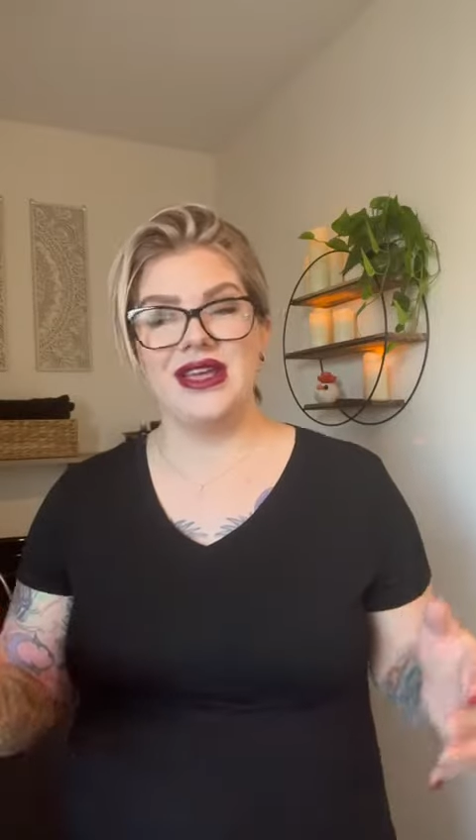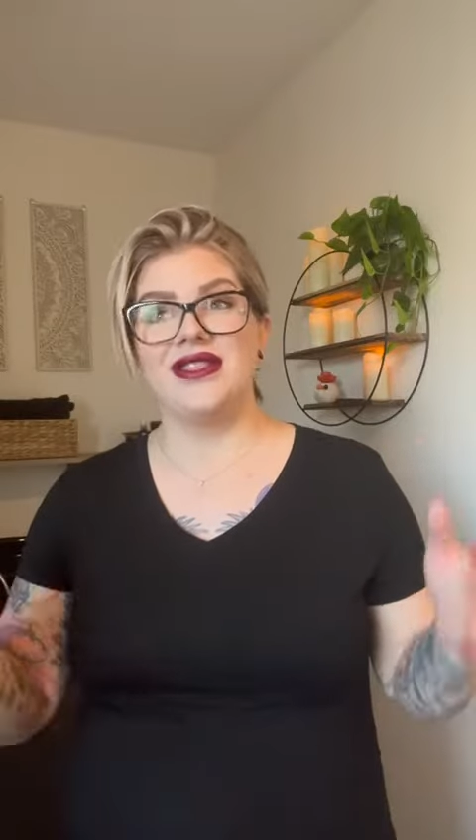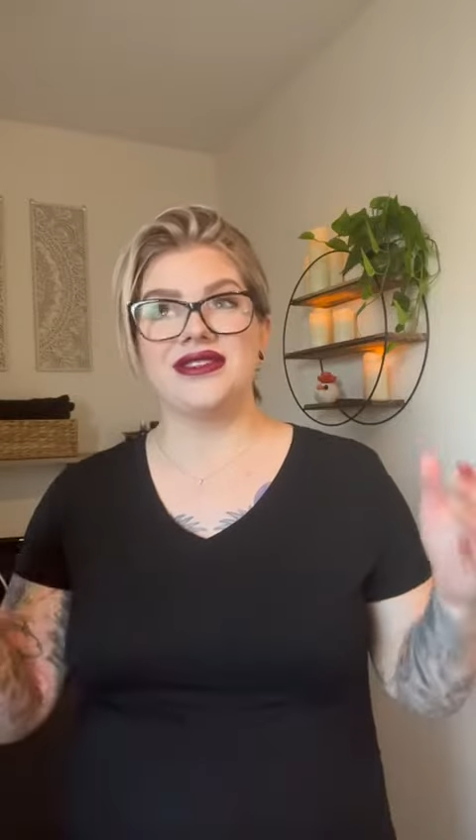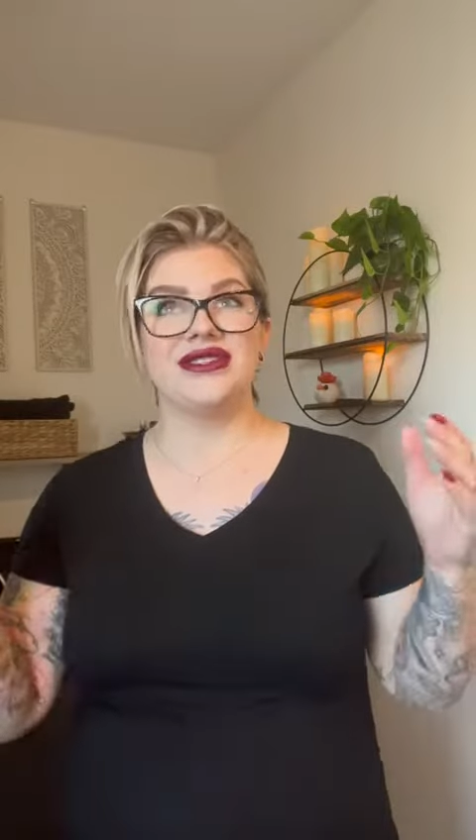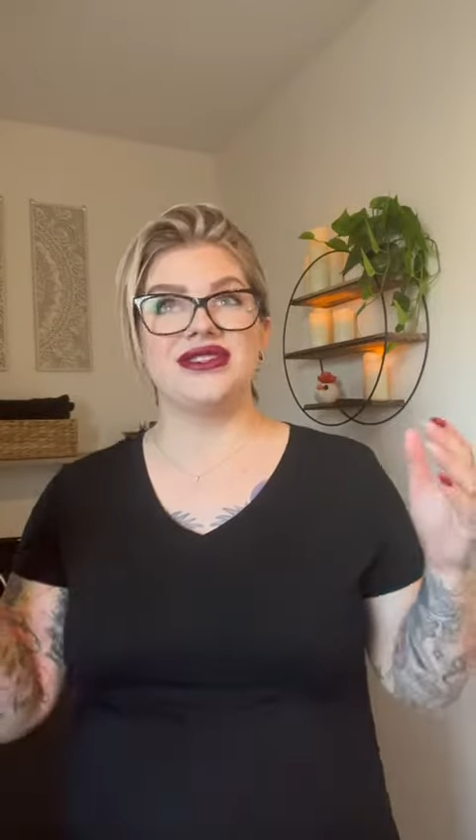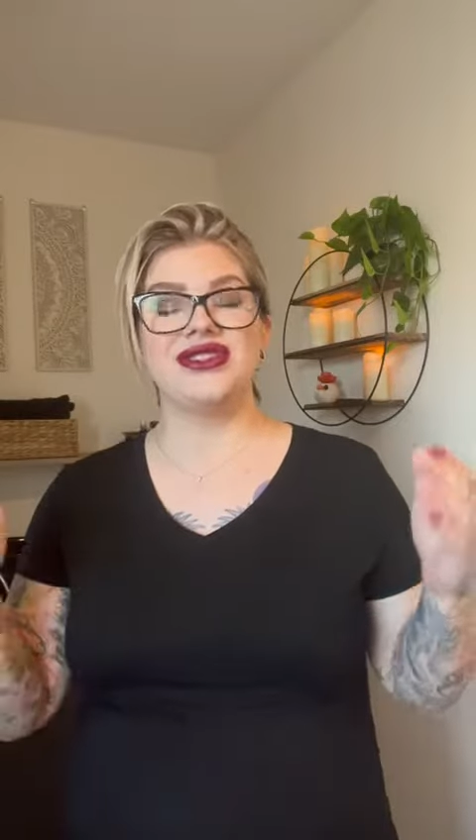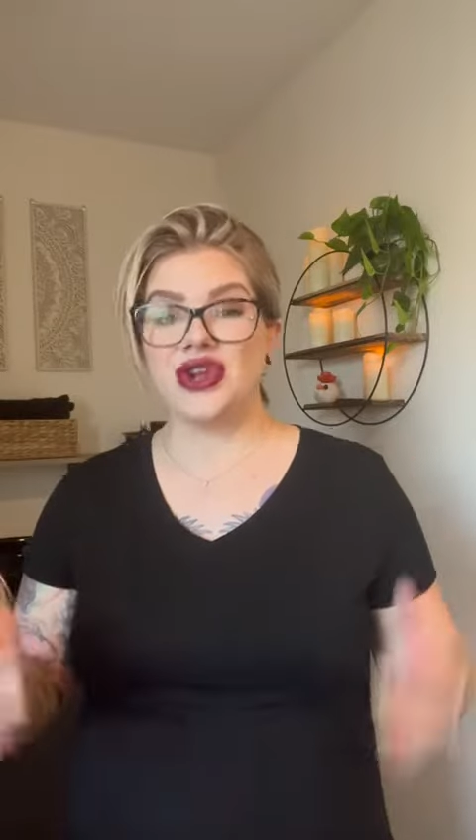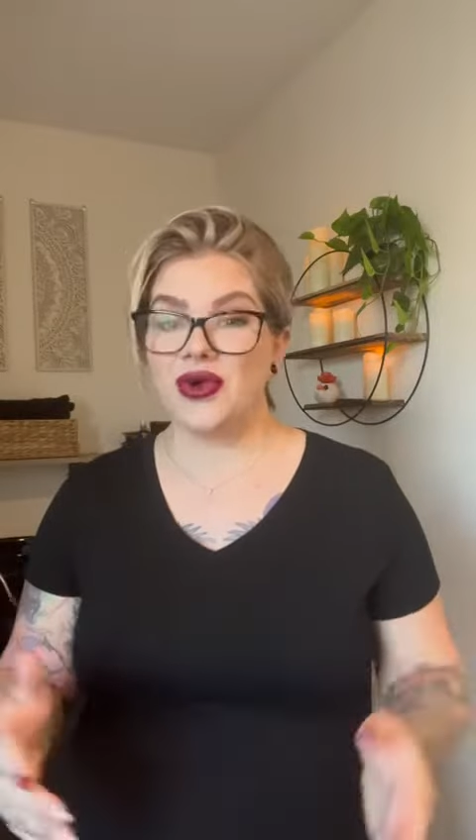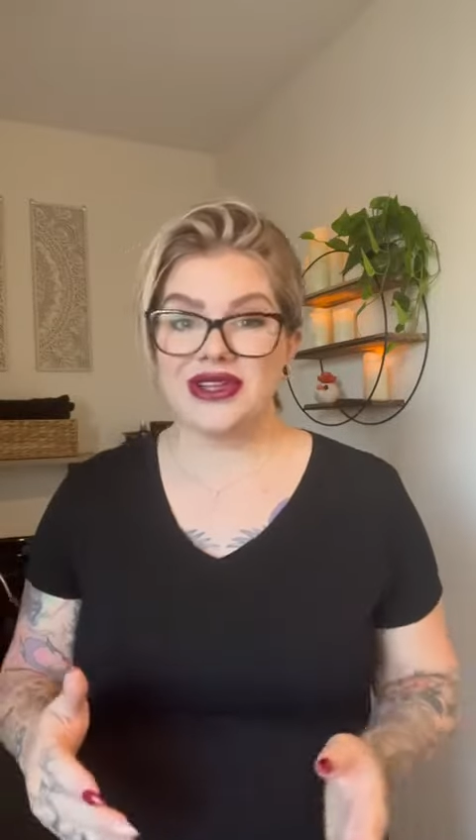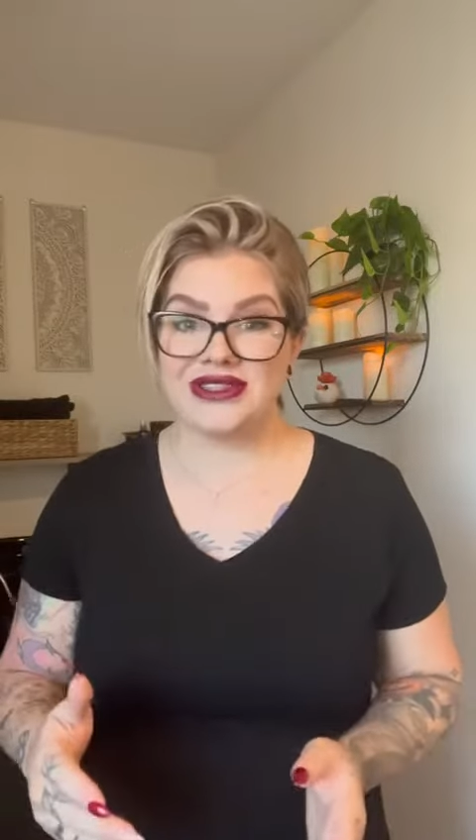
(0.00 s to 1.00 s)
This is
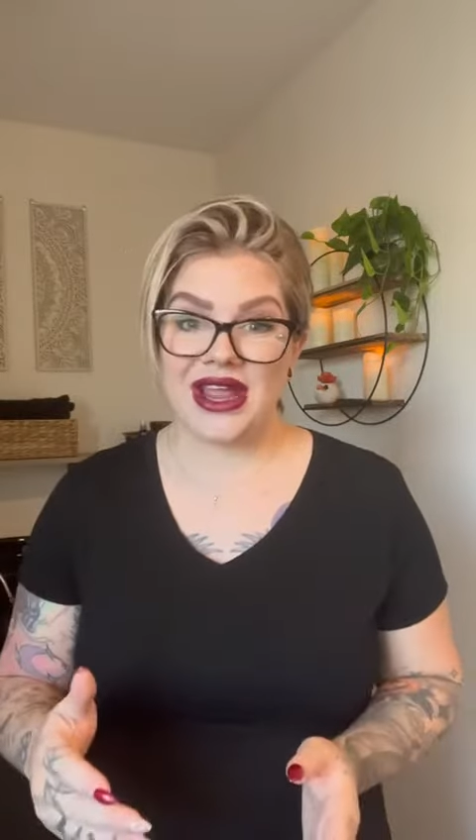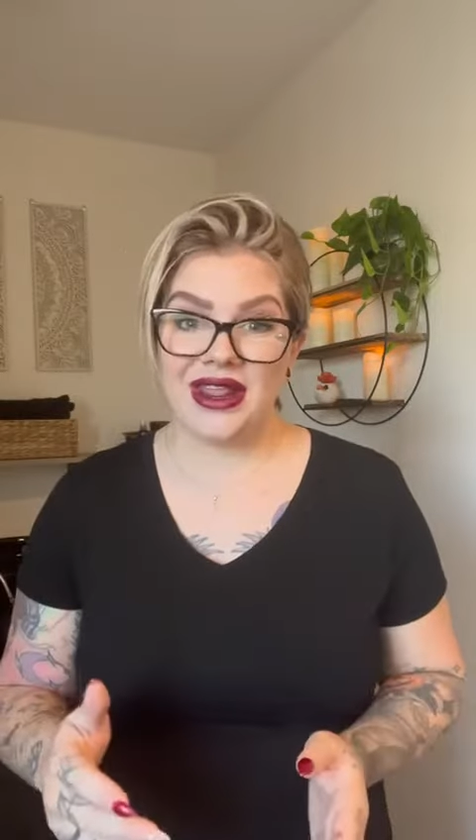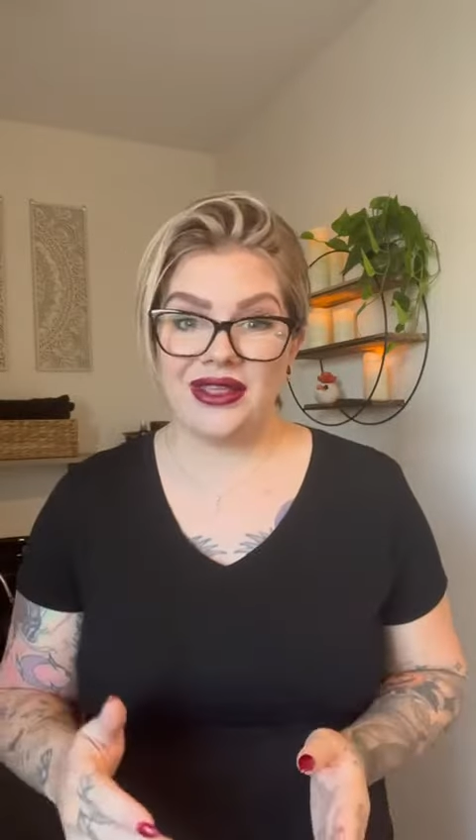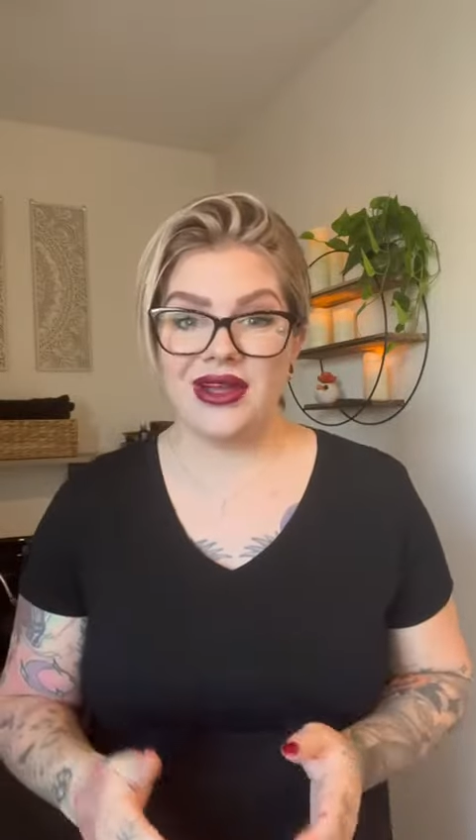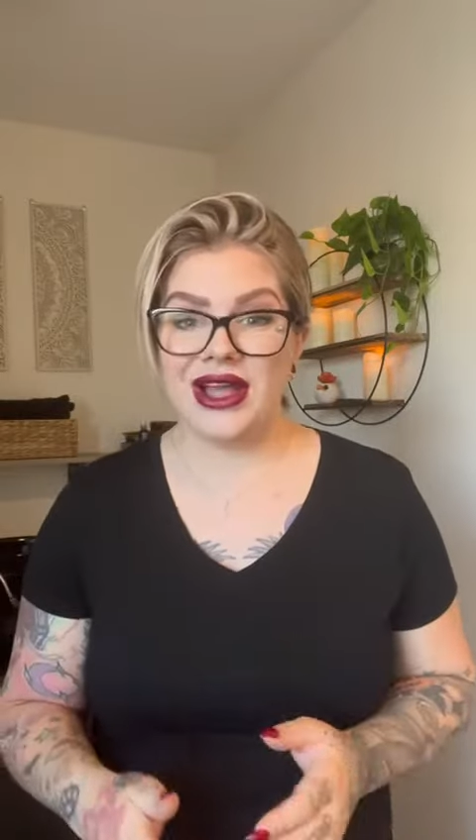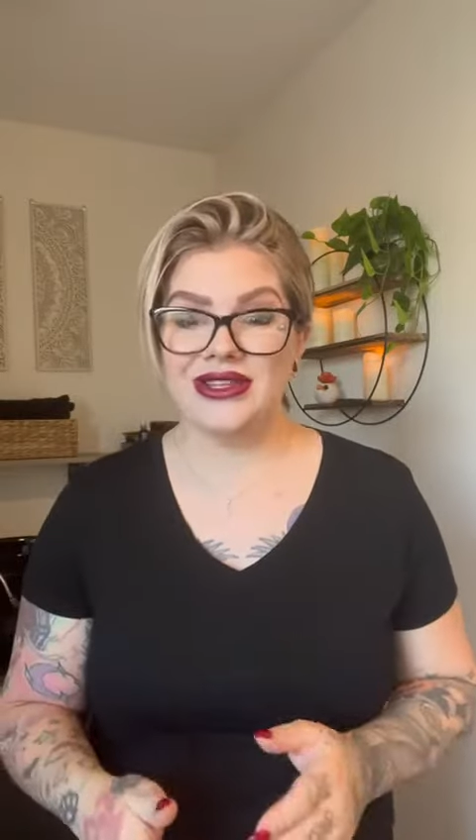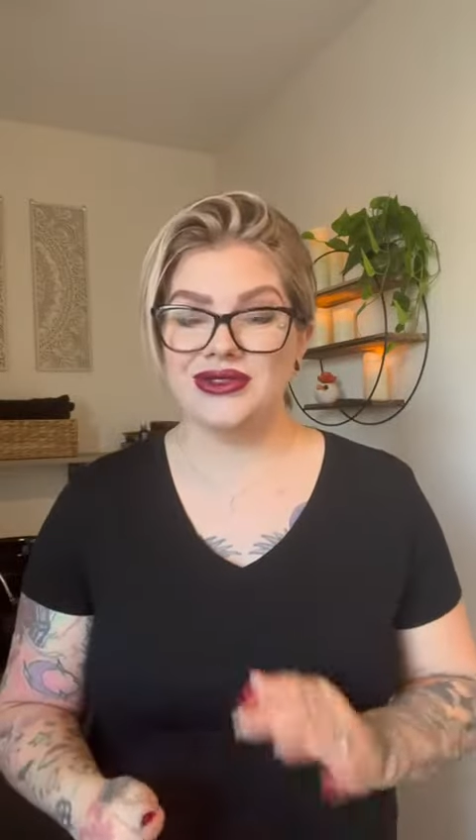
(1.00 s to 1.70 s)
so exciting, you guys.